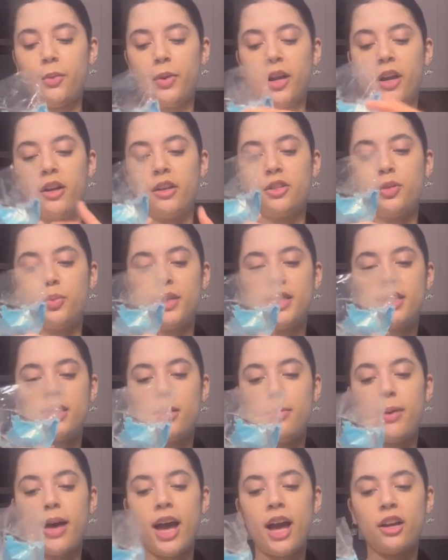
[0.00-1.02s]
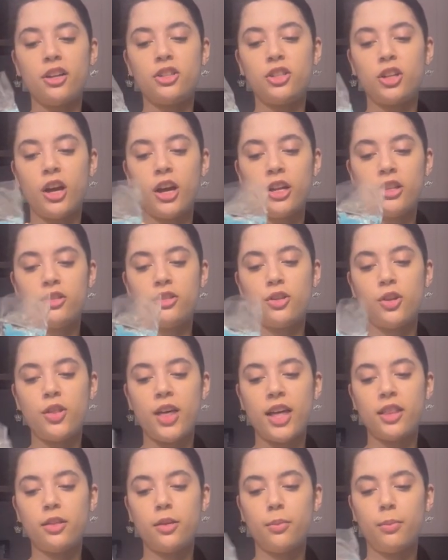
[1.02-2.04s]
we got to twist the bag shut so
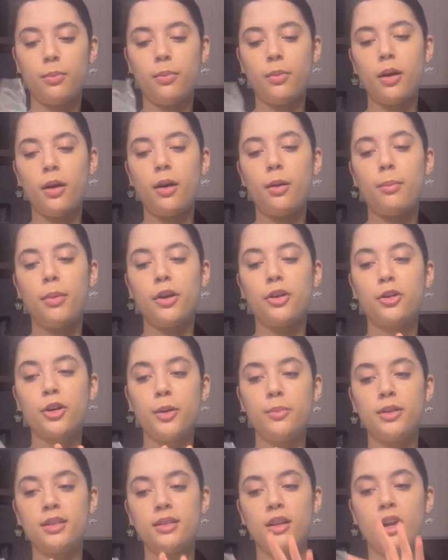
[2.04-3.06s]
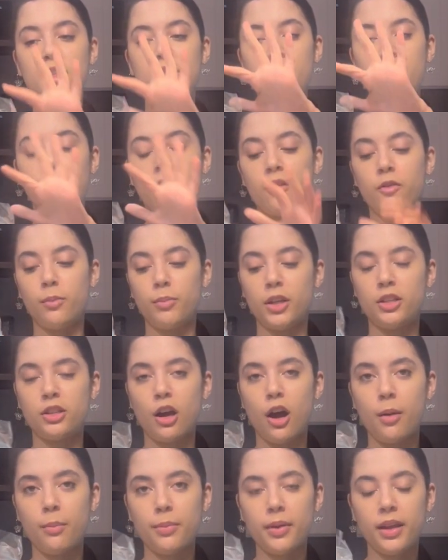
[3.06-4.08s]
that the buttercream does not spill out from the
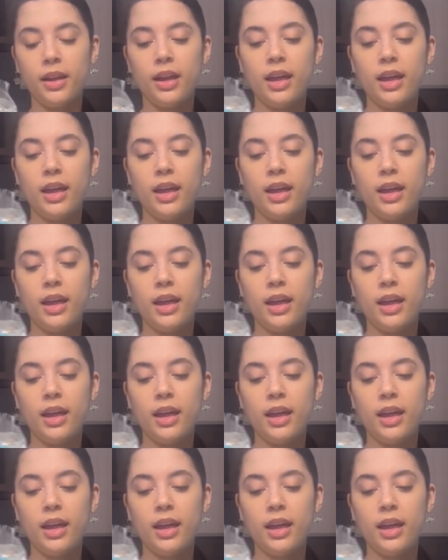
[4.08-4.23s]
top.